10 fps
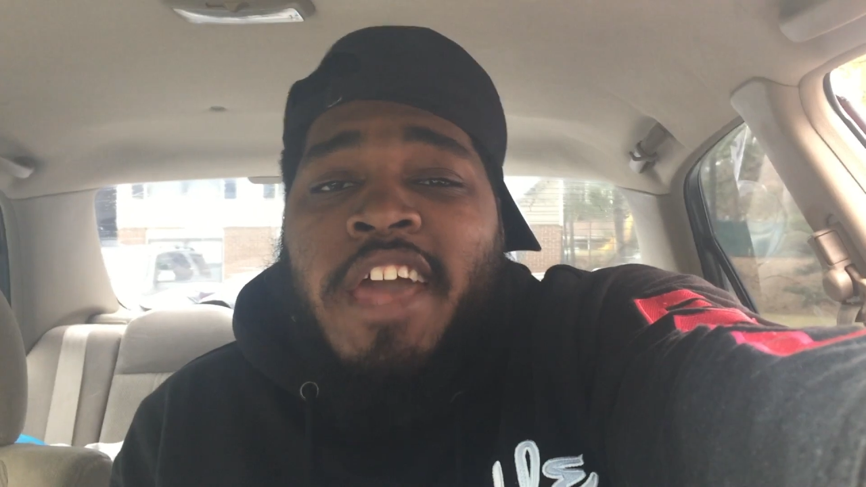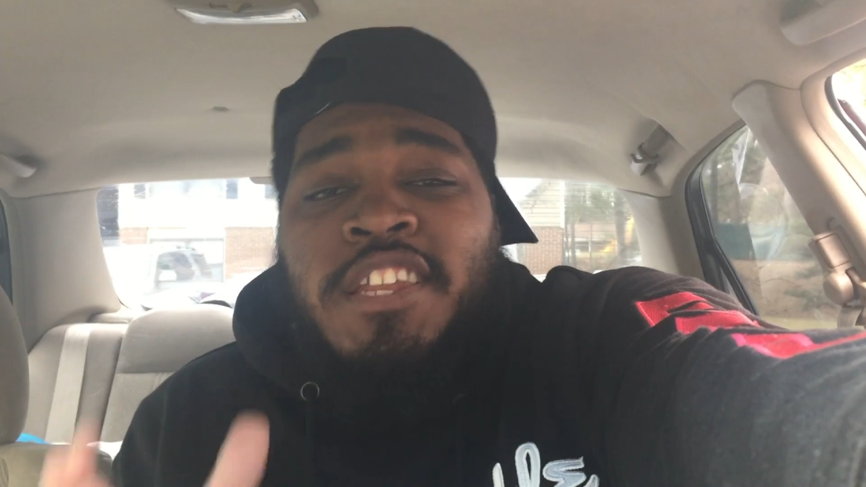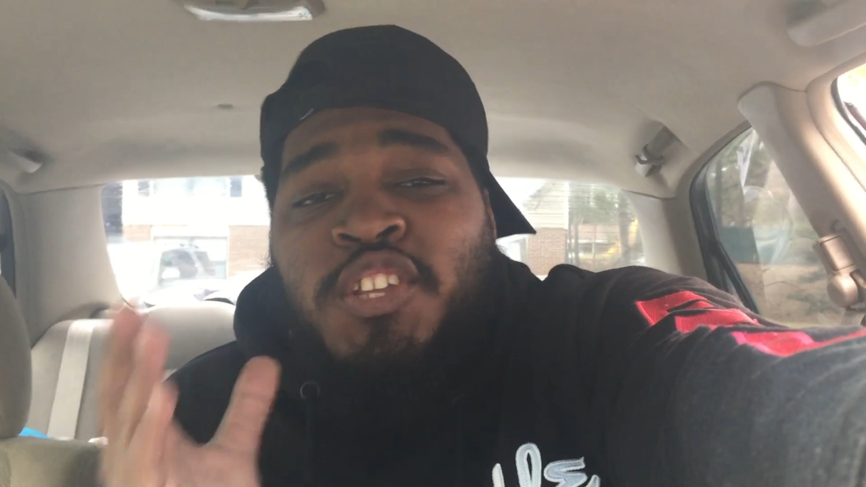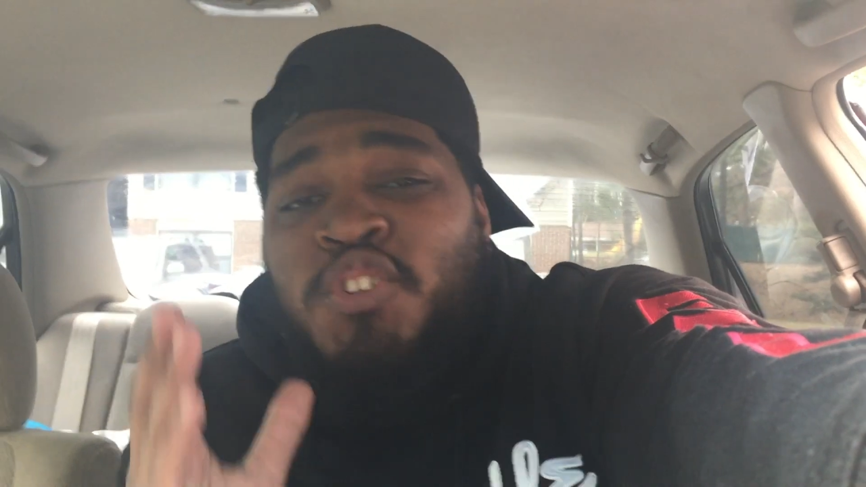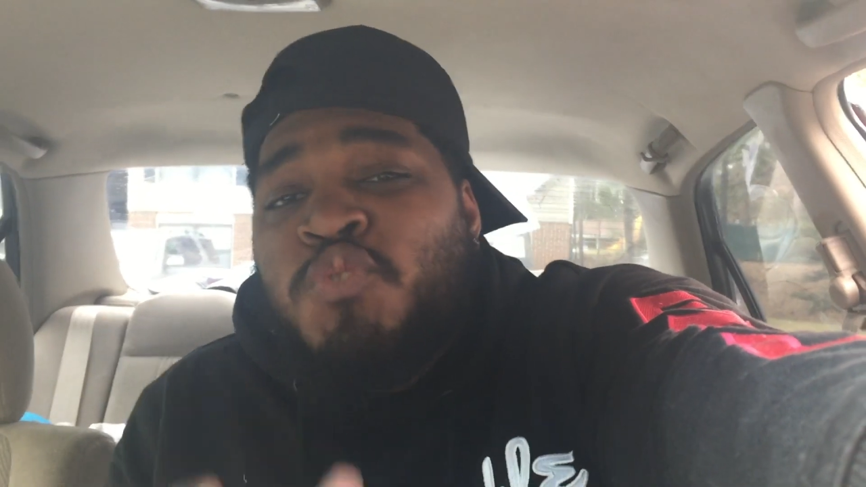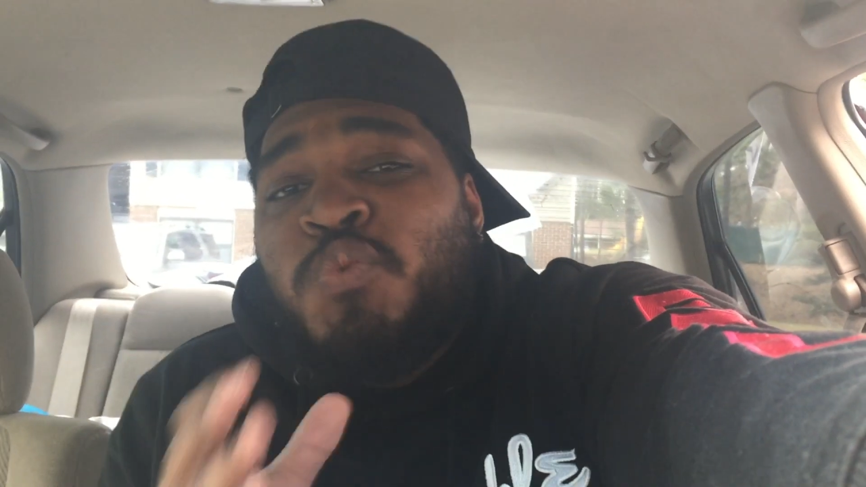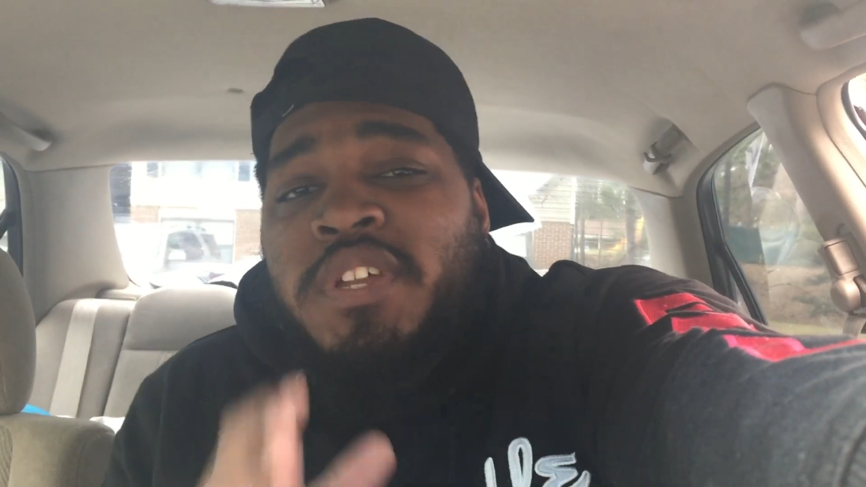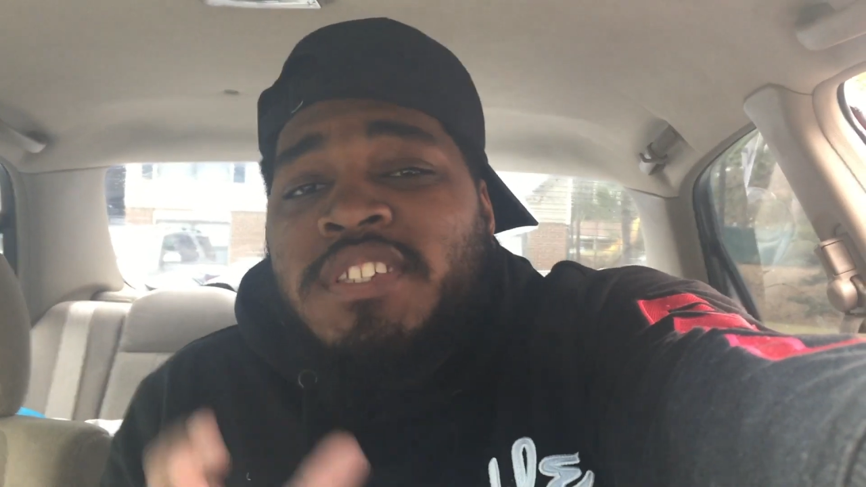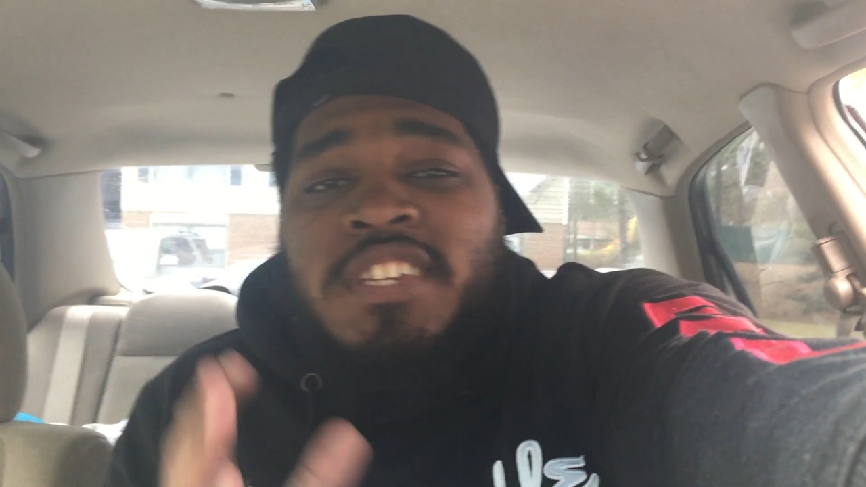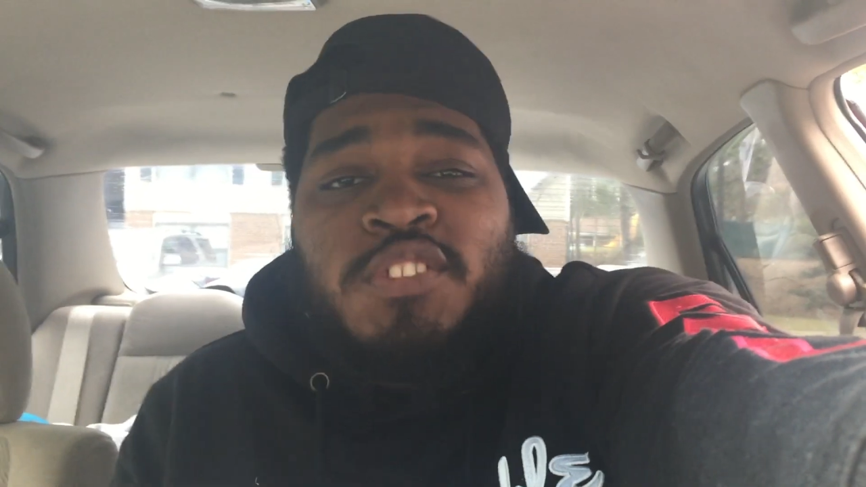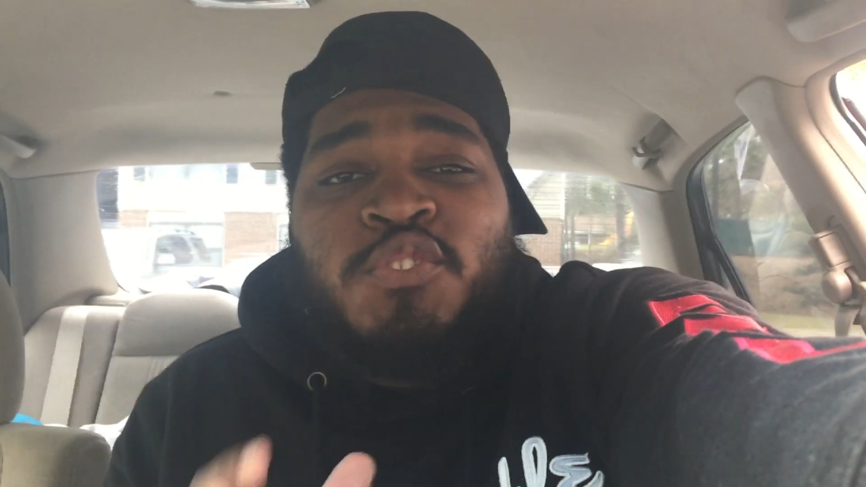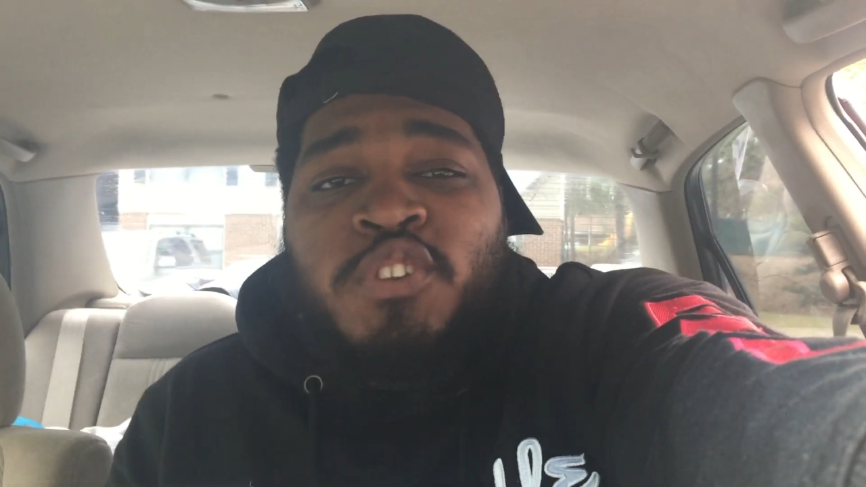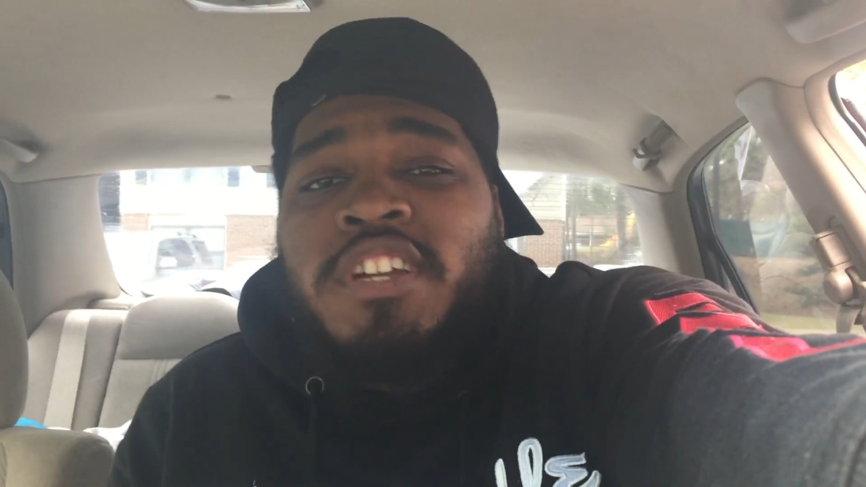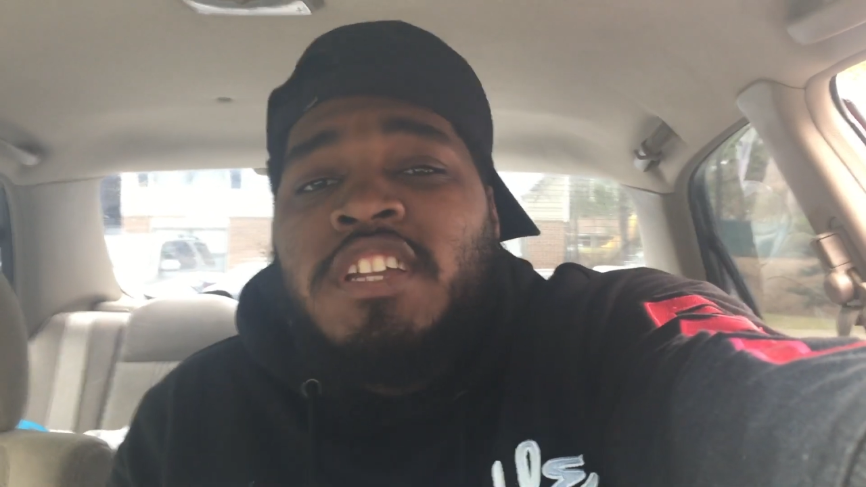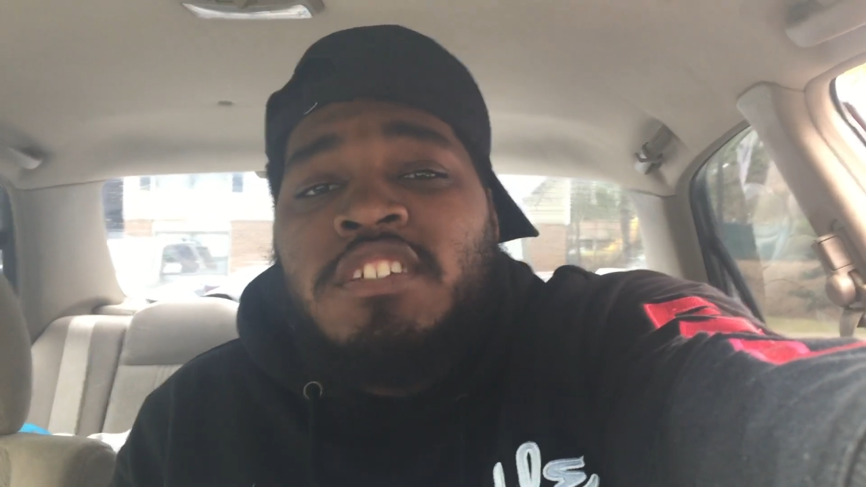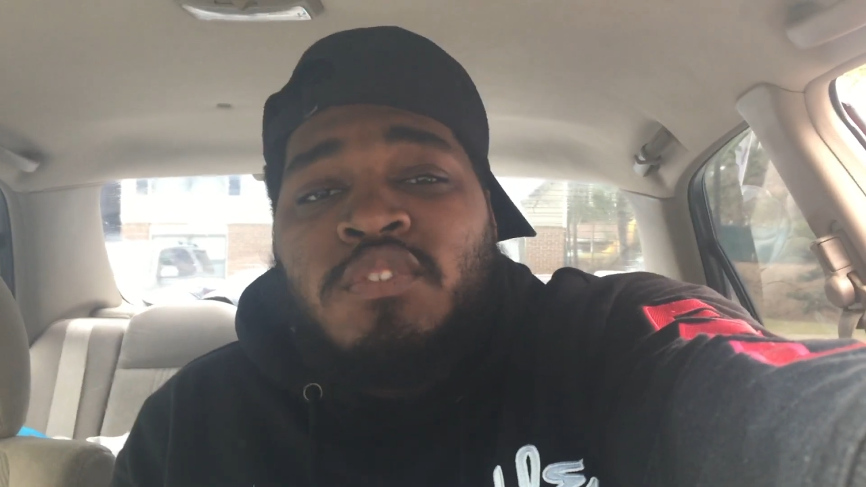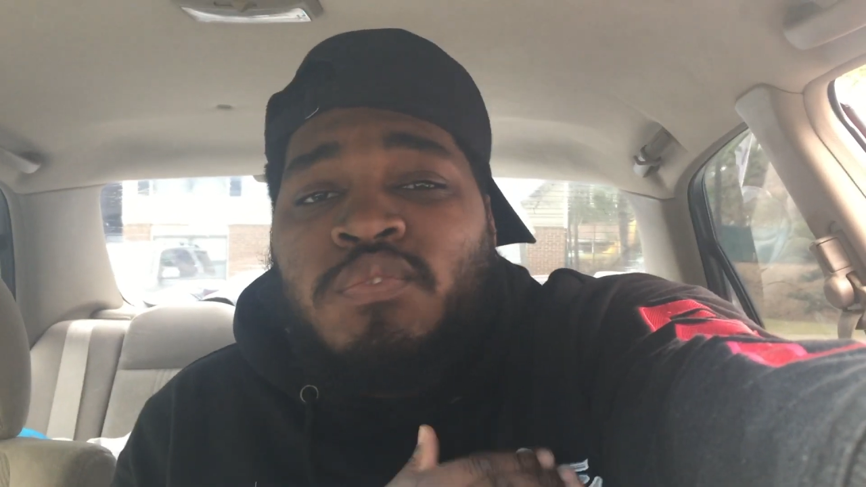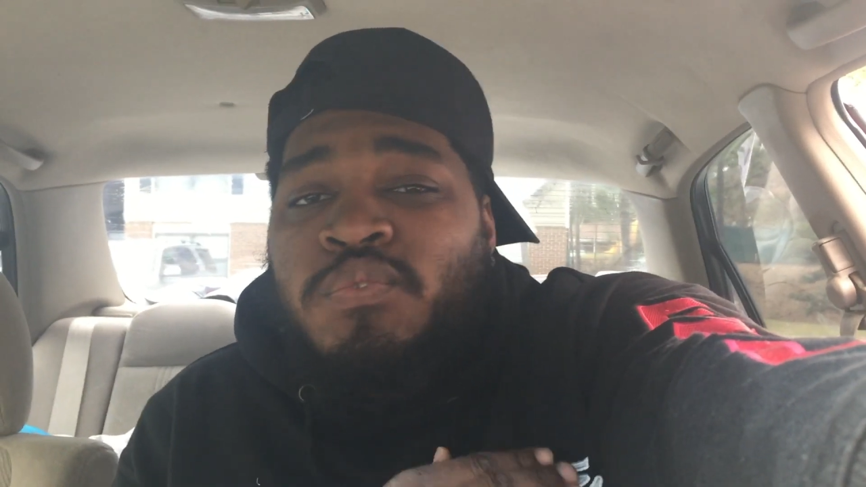at the U N C threes,